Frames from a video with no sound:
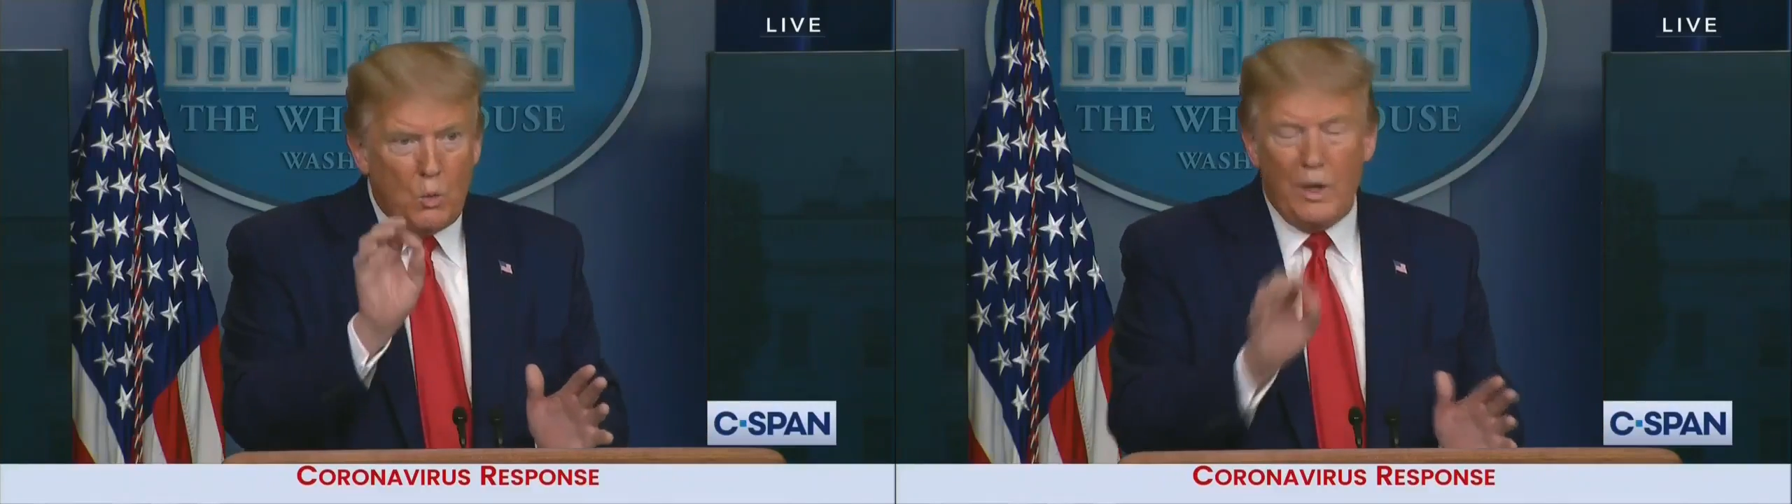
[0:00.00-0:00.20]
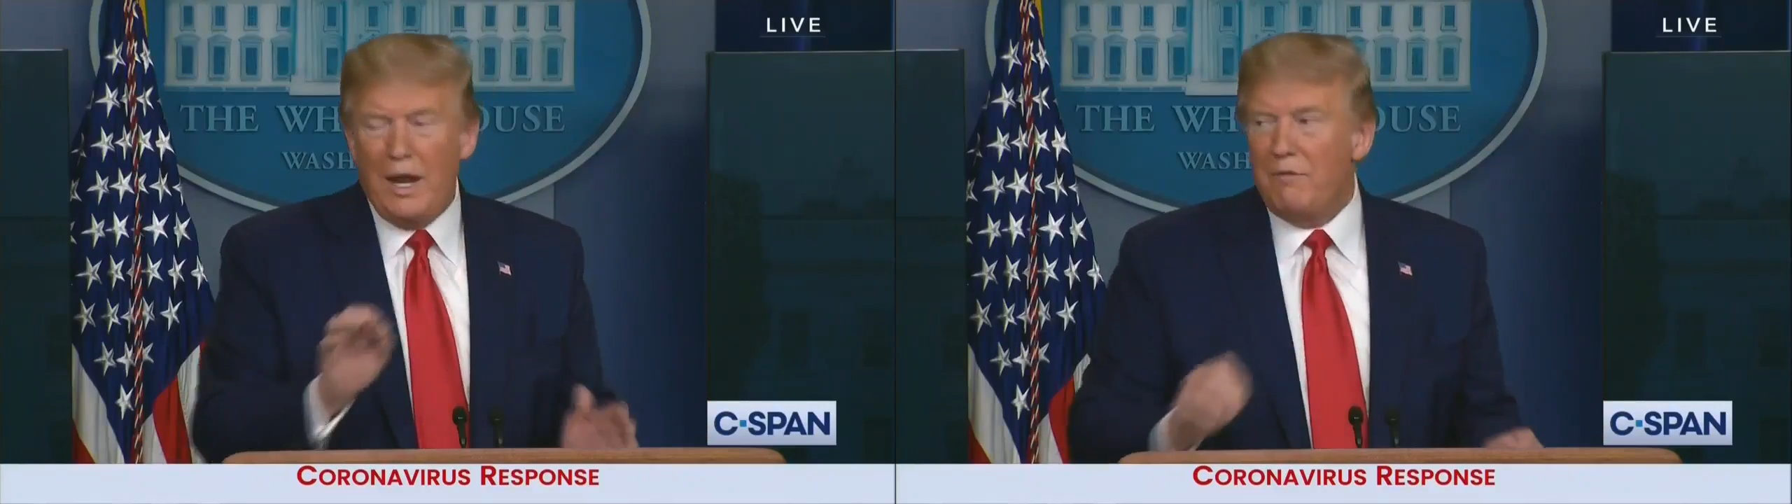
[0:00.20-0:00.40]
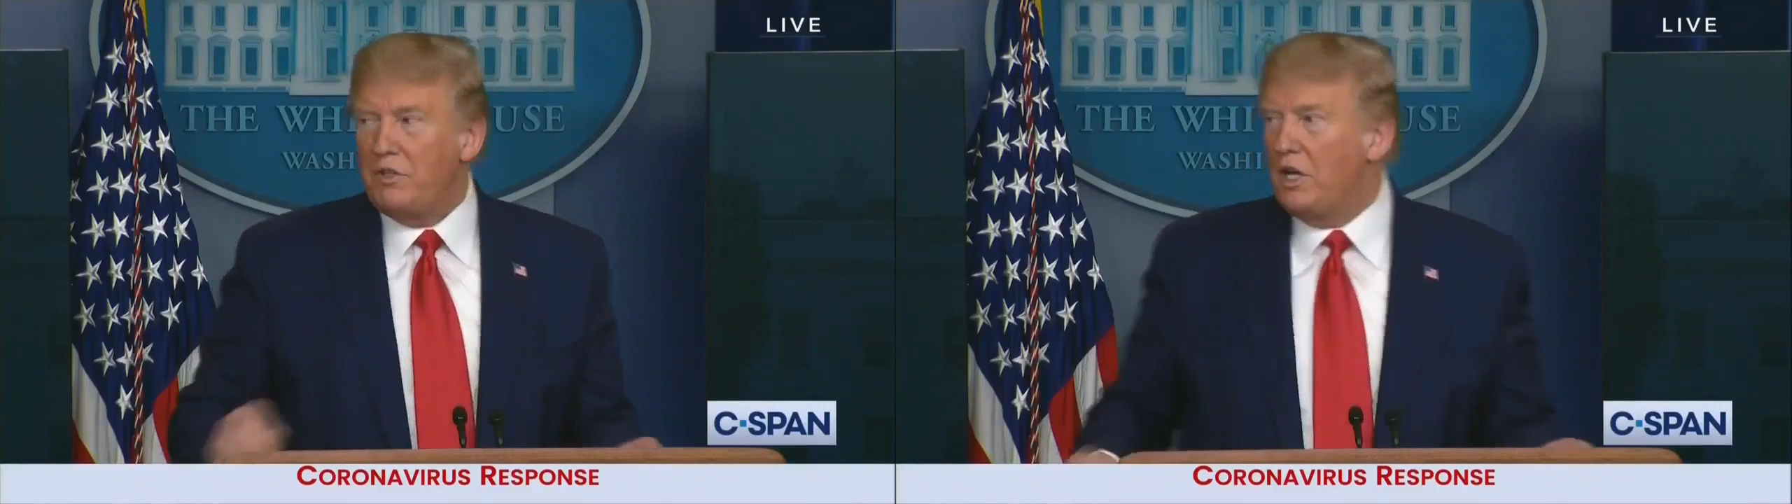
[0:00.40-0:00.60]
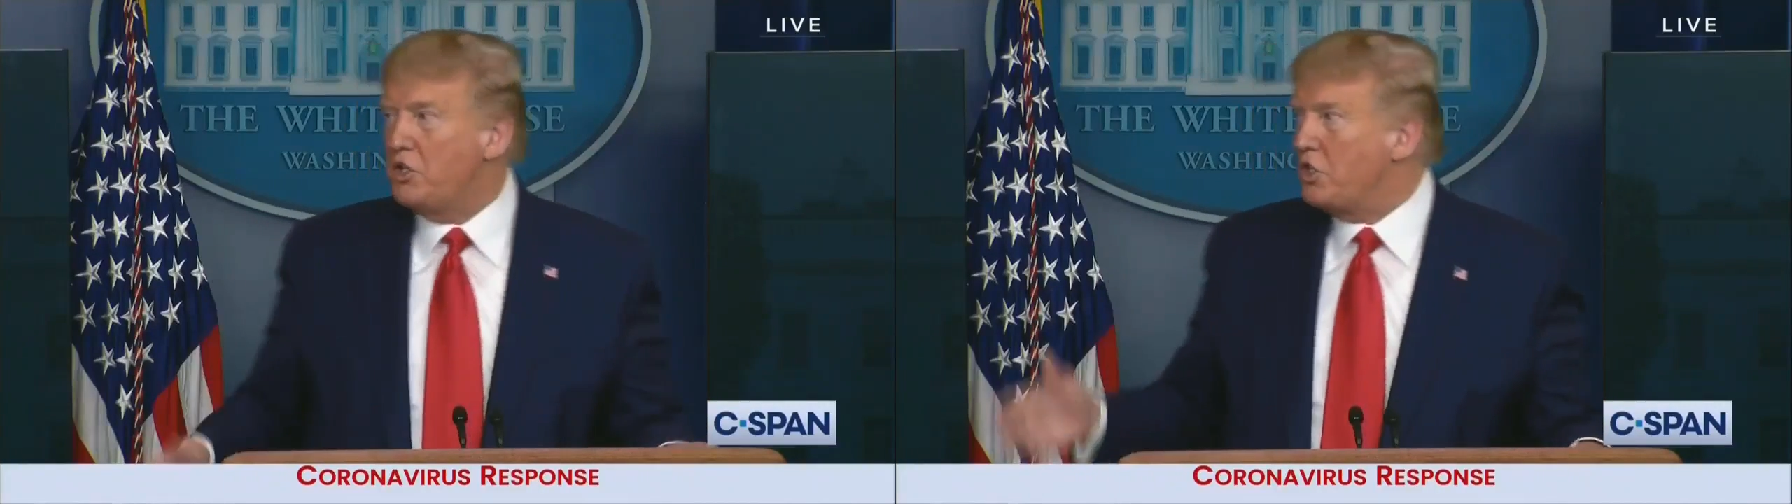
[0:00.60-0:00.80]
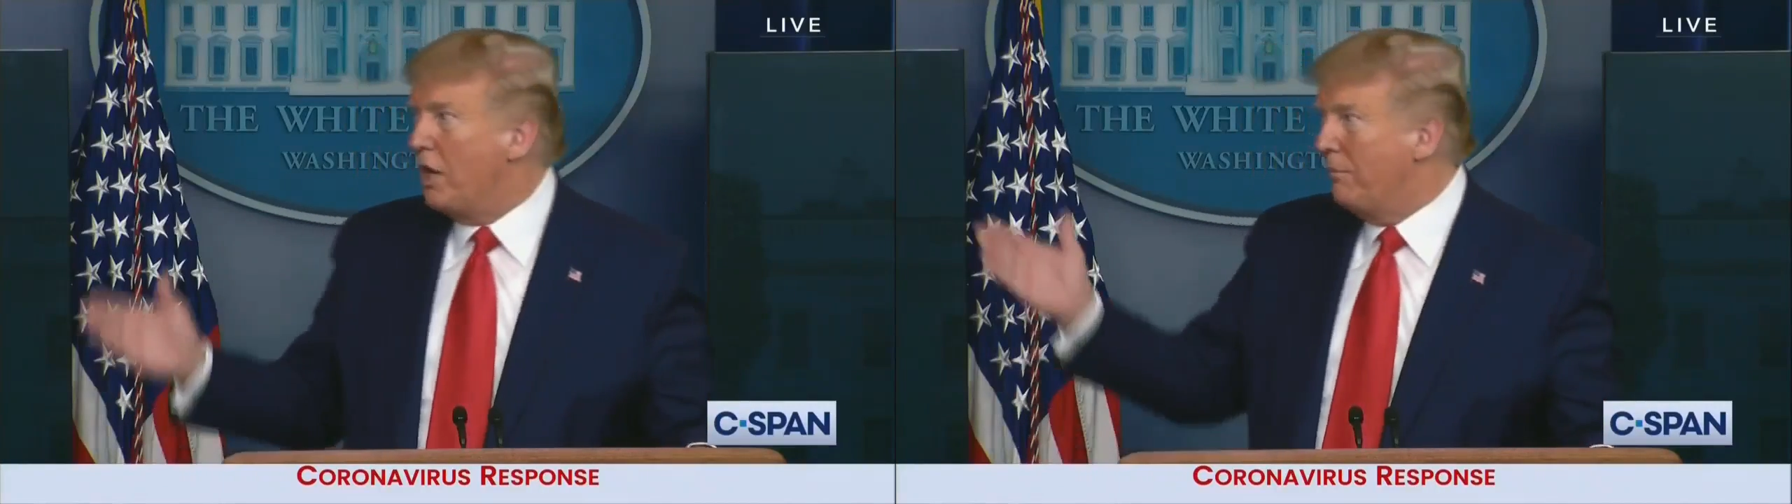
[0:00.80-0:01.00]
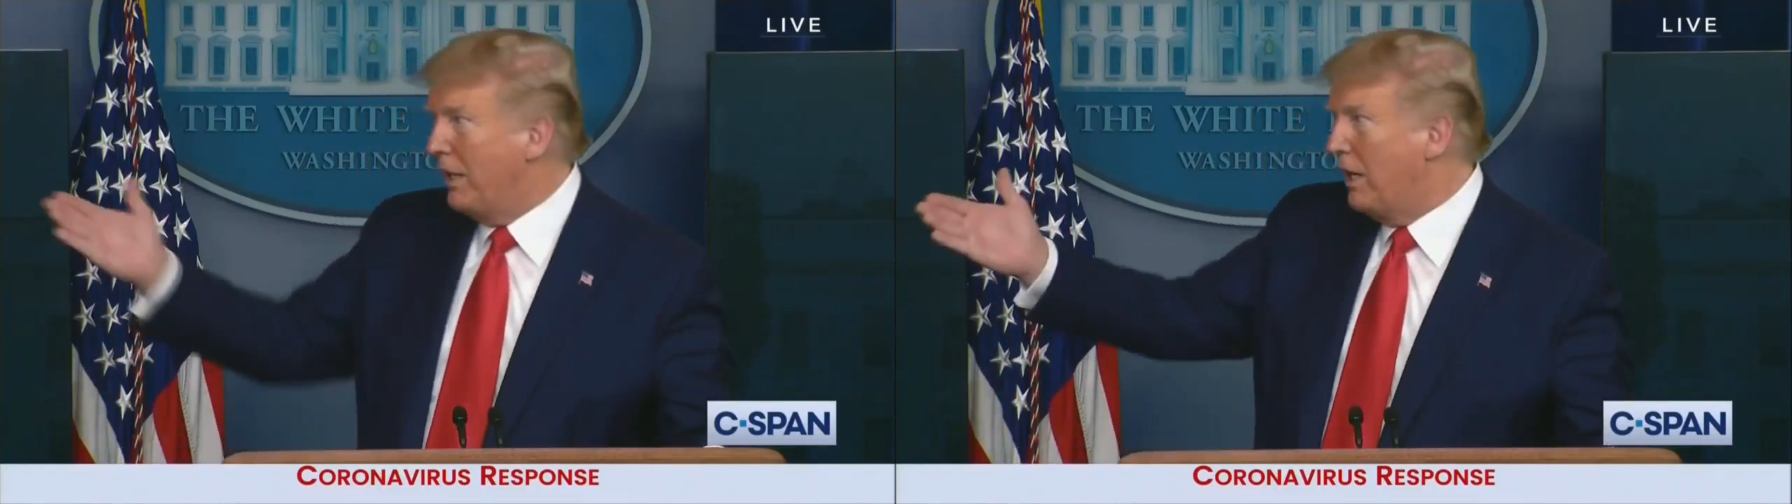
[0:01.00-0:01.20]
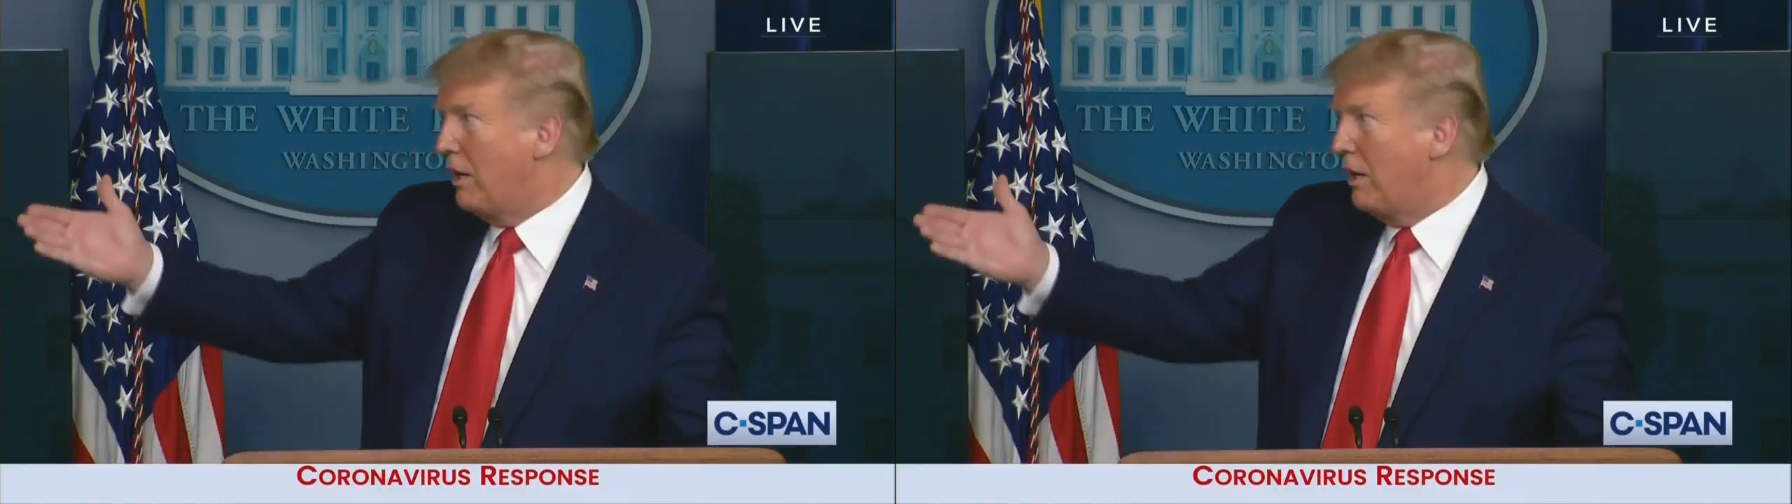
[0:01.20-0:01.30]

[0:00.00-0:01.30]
we have tests coming